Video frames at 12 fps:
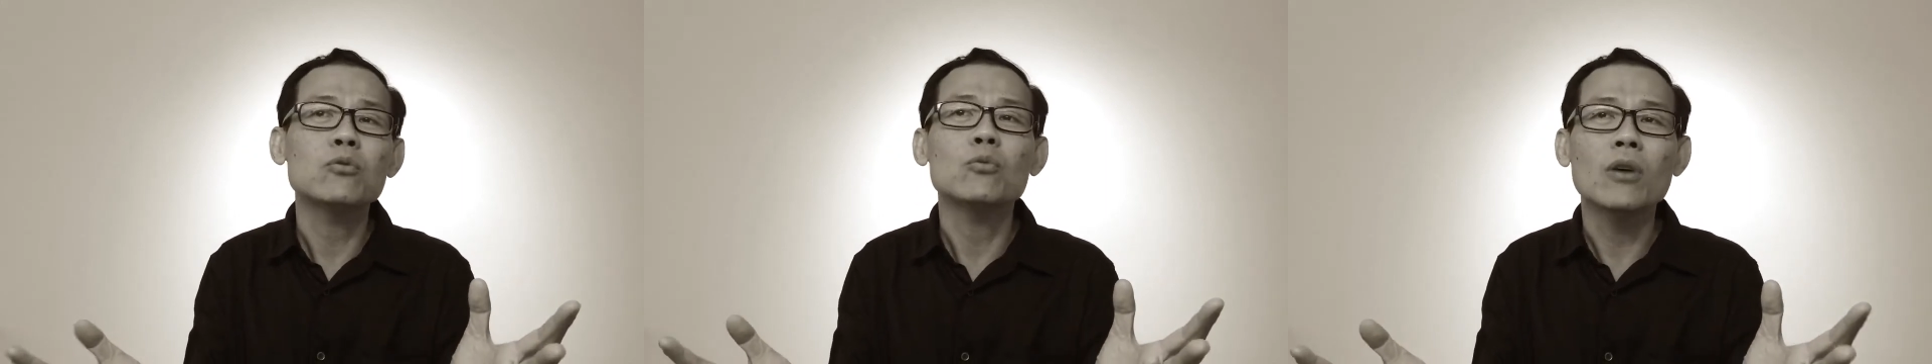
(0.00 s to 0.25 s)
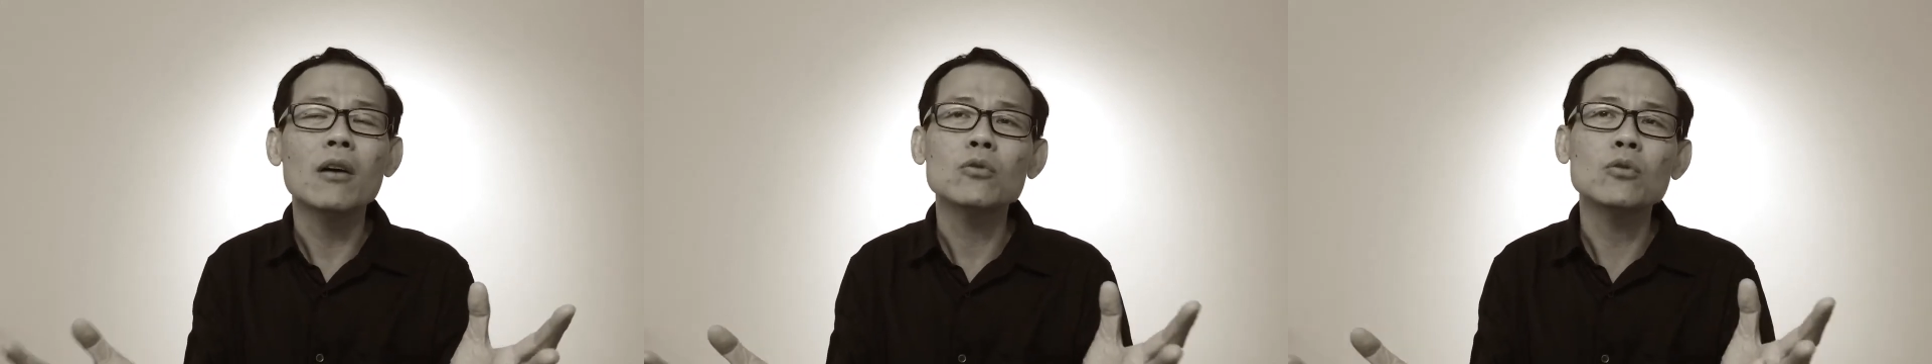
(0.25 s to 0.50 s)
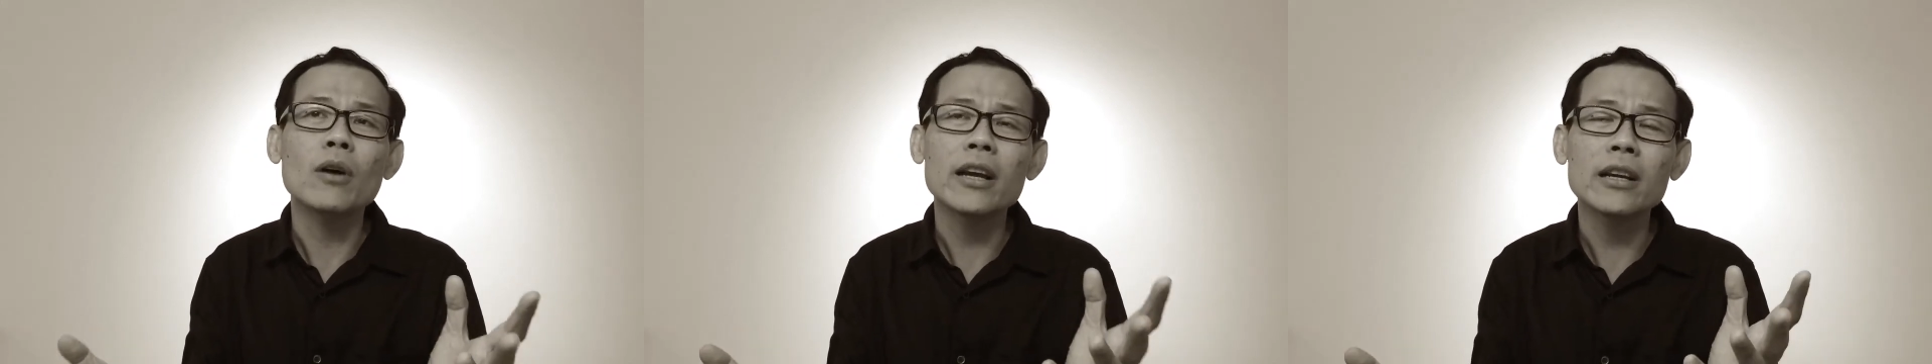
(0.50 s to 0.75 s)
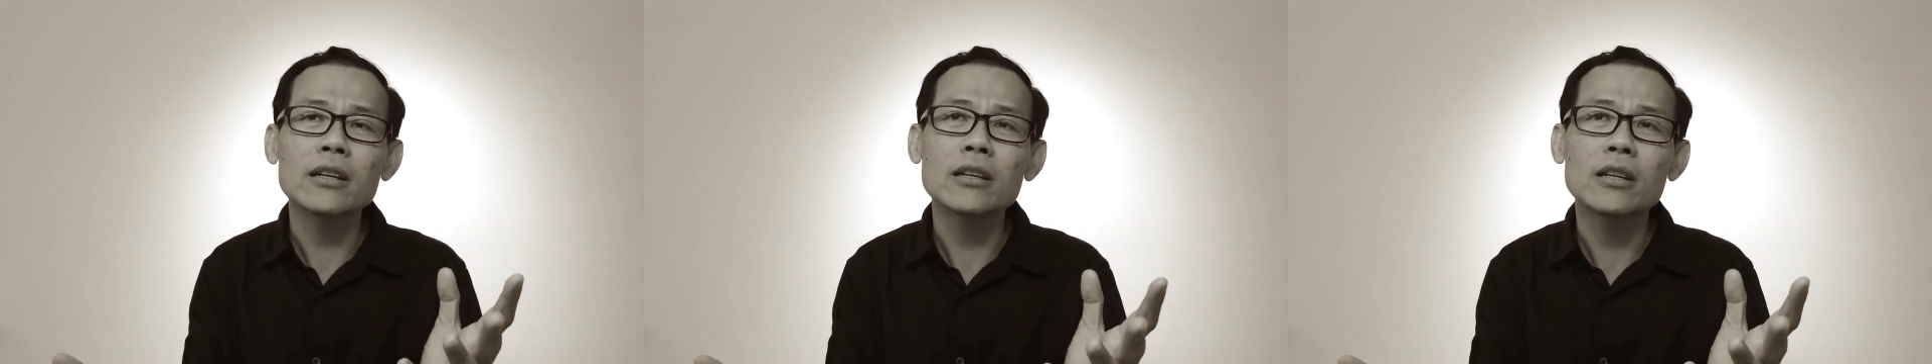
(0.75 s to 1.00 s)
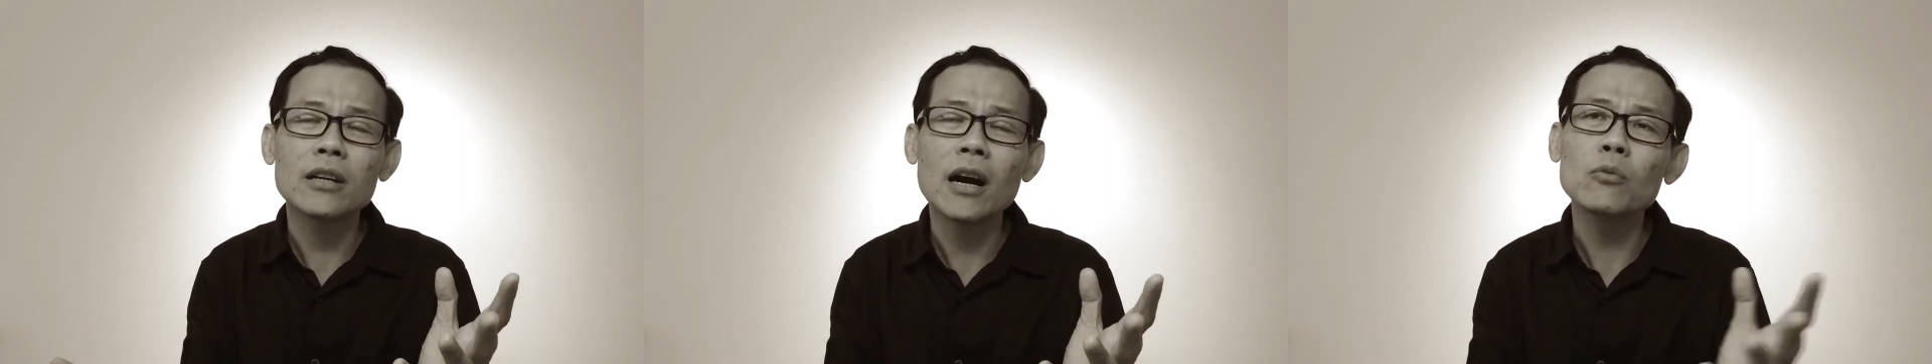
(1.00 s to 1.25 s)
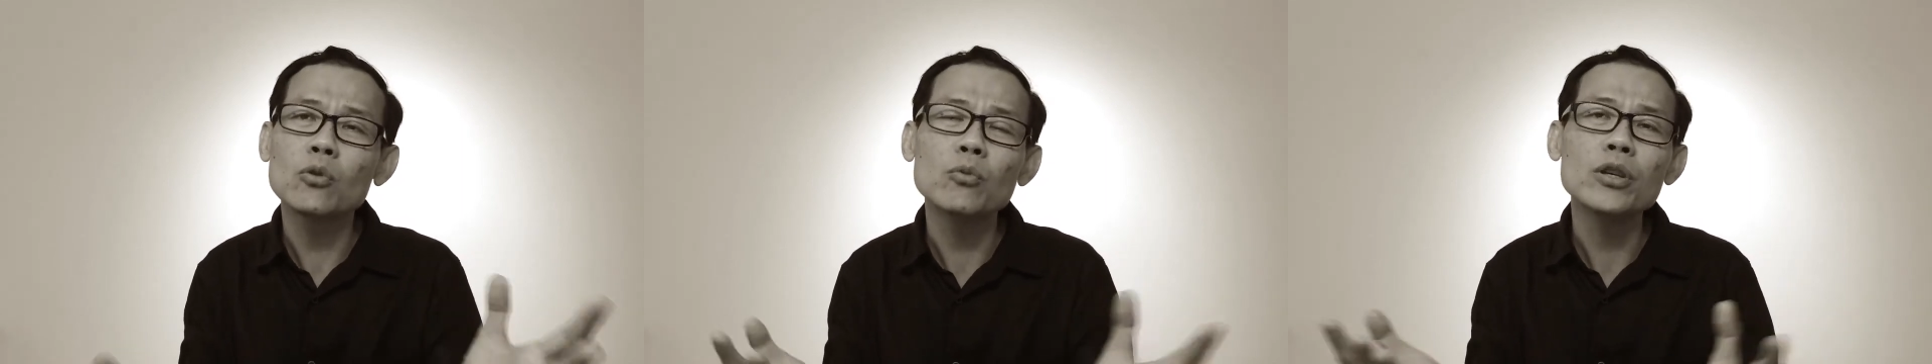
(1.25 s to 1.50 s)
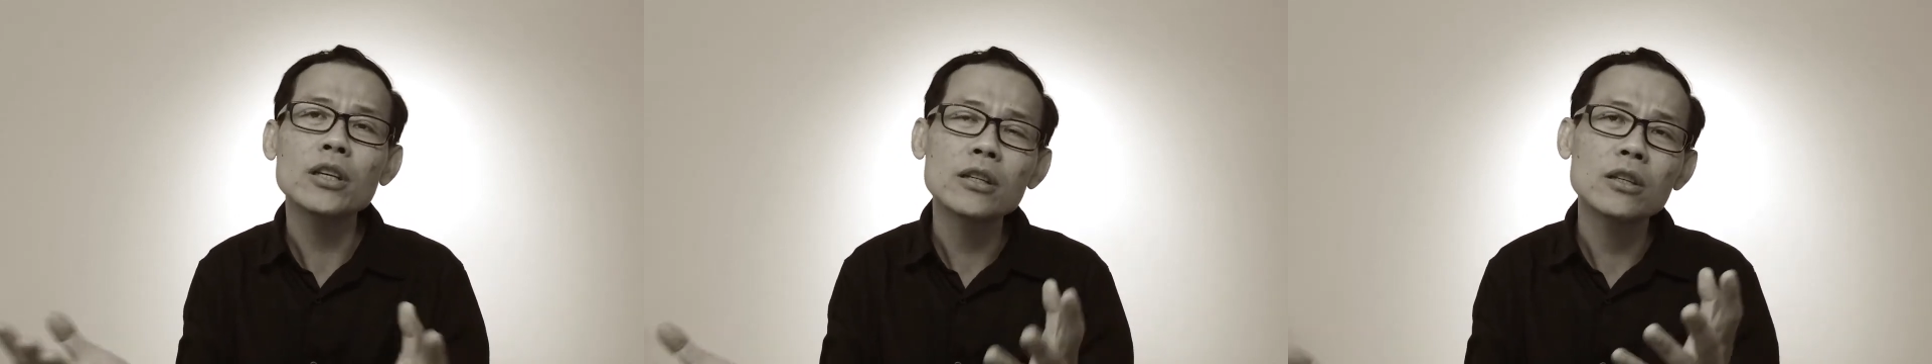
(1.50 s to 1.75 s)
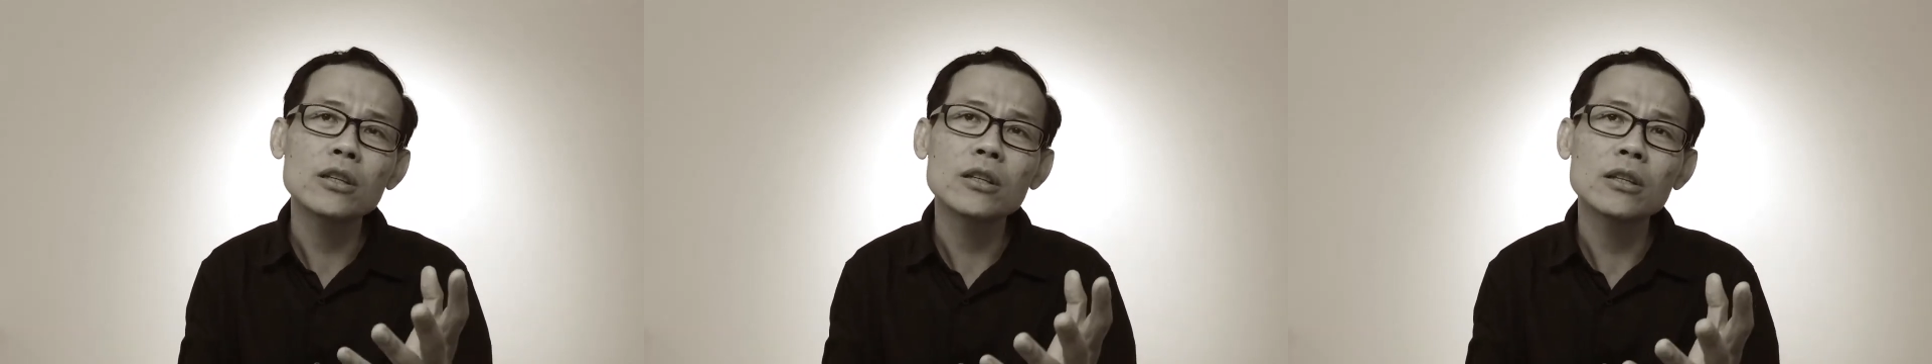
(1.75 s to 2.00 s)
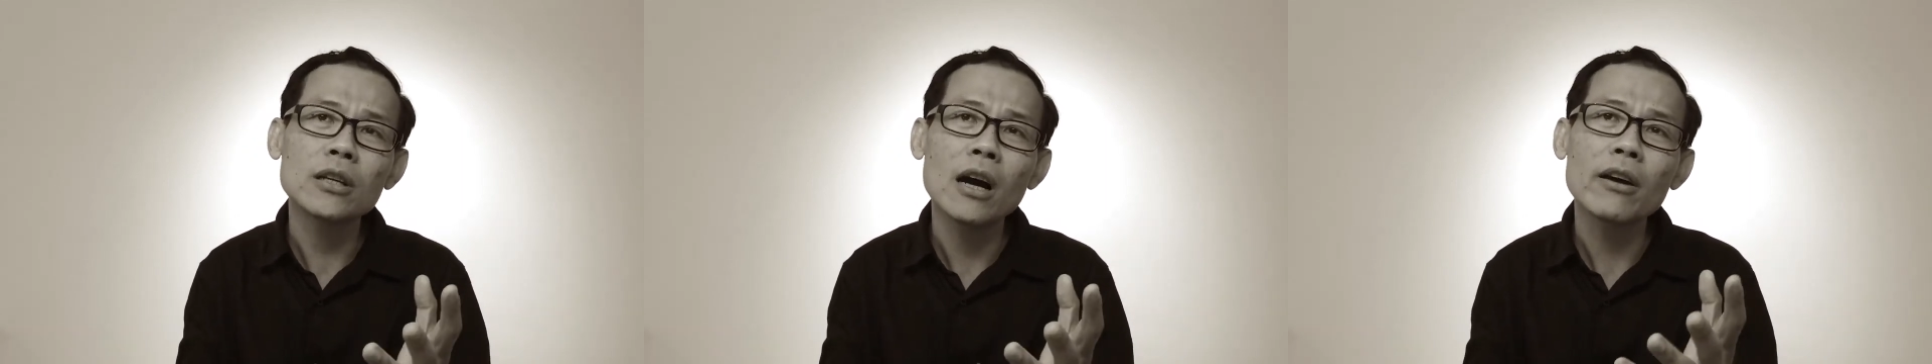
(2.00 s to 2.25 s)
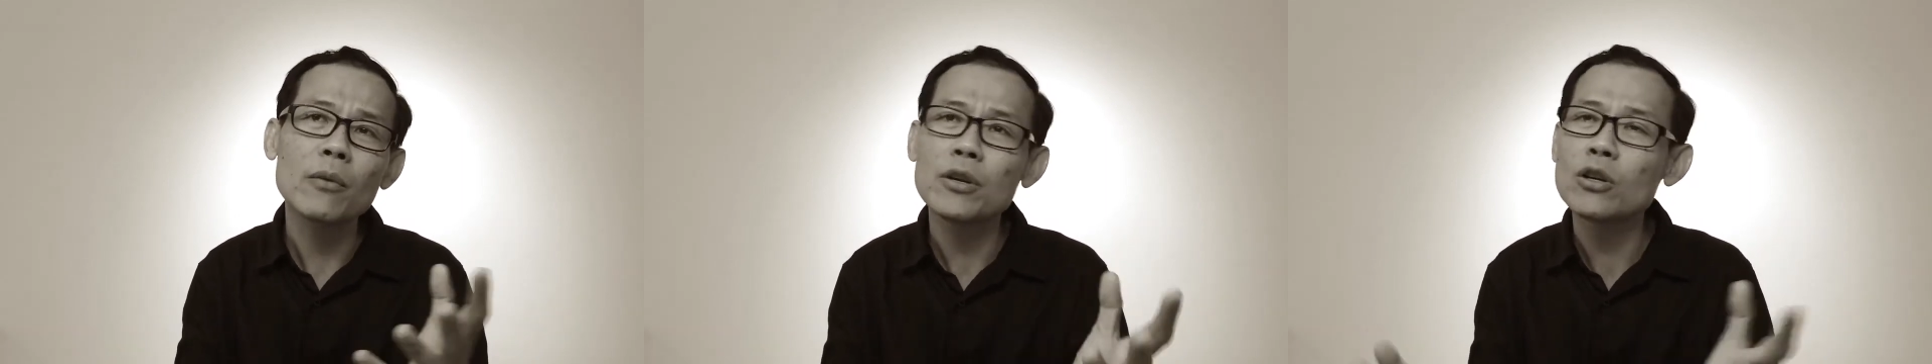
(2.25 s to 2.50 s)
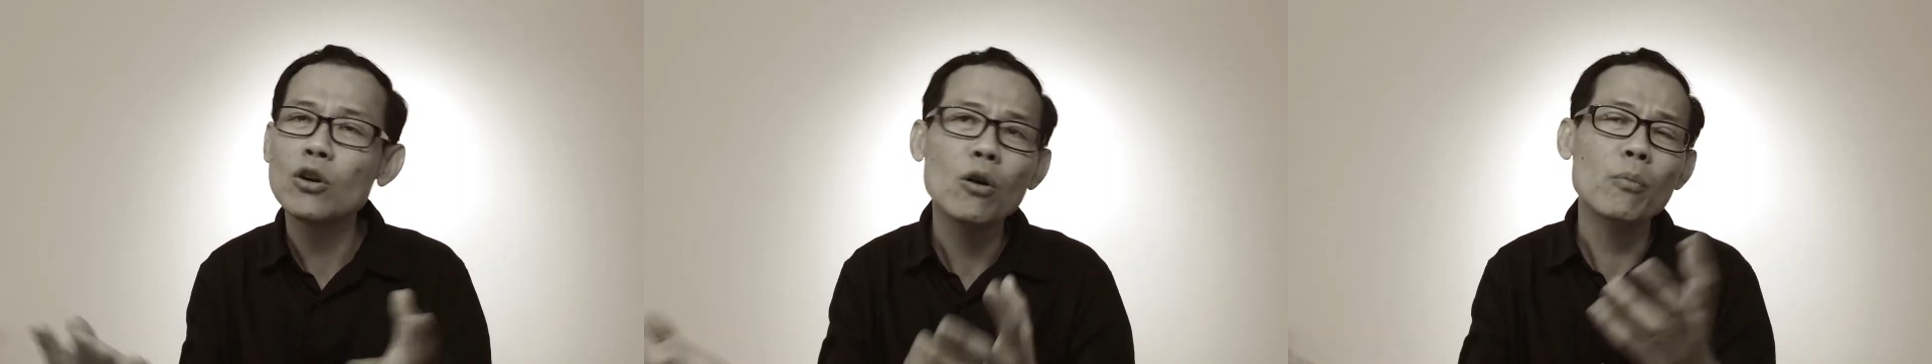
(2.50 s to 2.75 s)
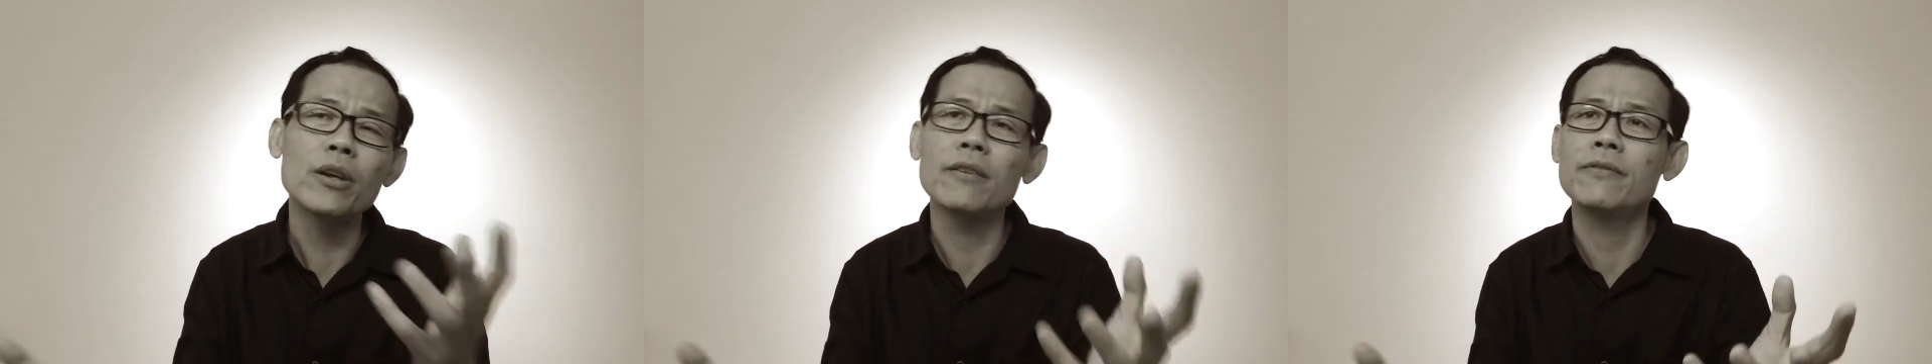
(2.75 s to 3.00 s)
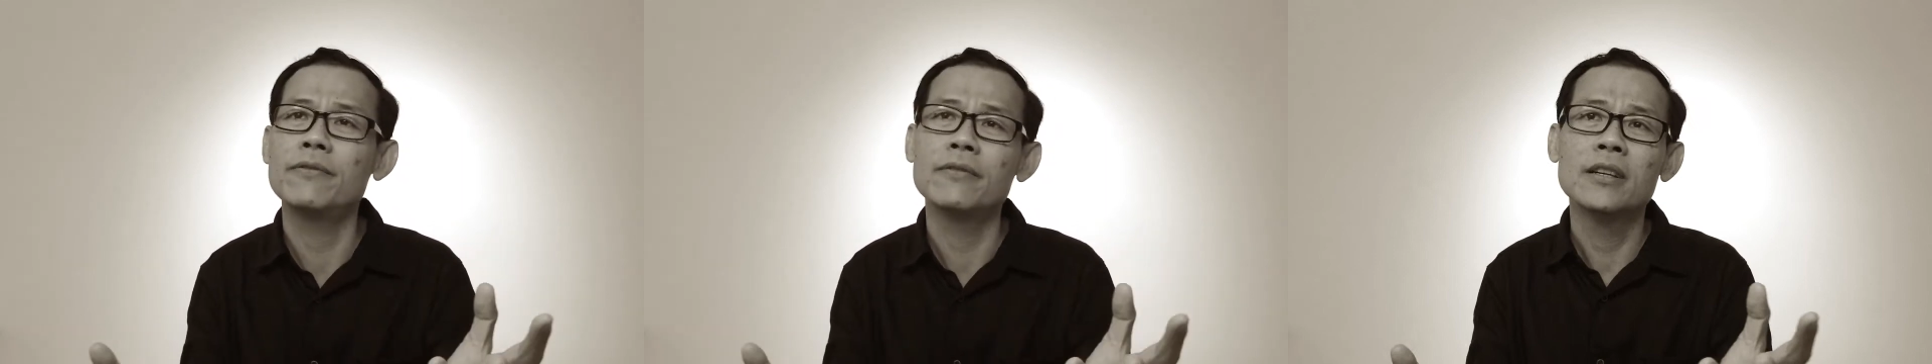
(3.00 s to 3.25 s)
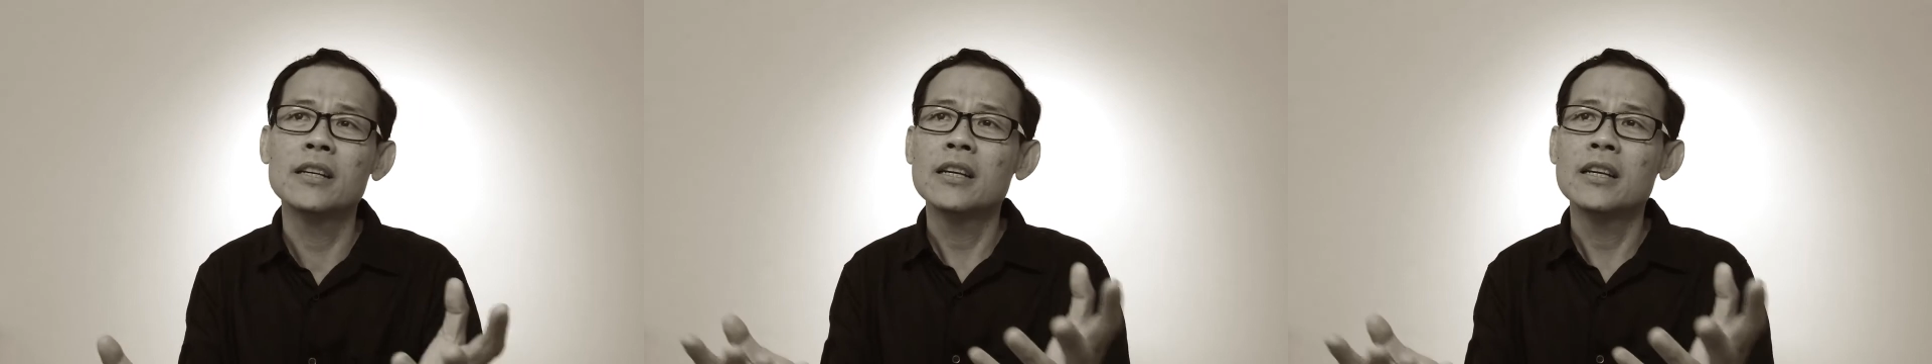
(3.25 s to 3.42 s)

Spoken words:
do we how can we cope with